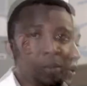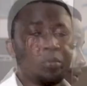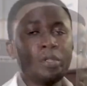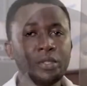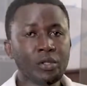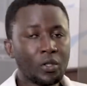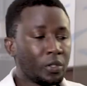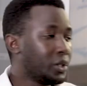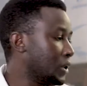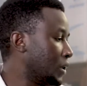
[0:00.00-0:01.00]
Please
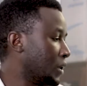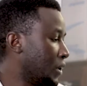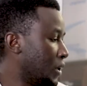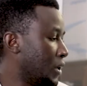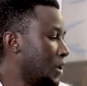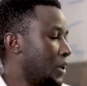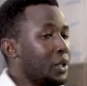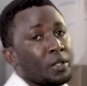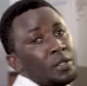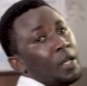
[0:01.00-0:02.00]
note
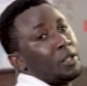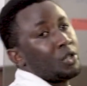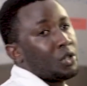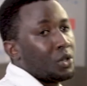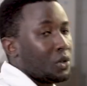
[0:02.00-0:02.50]
that